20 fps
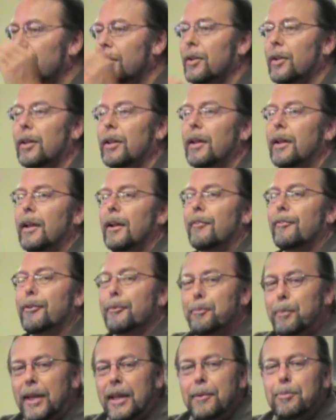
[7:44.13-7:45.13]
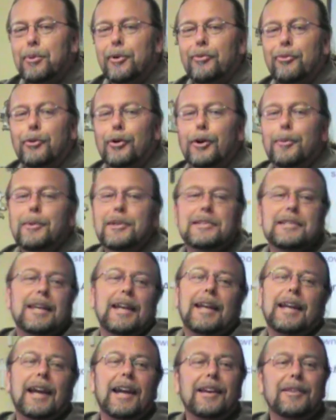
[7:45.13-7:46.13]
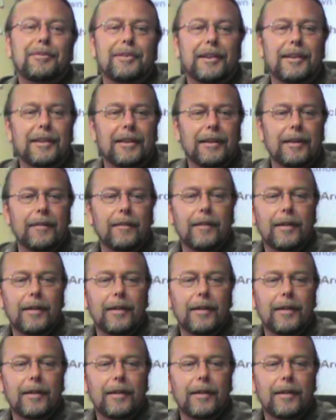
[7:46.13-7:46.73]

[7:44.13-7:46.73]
article for peak performance, take Advil.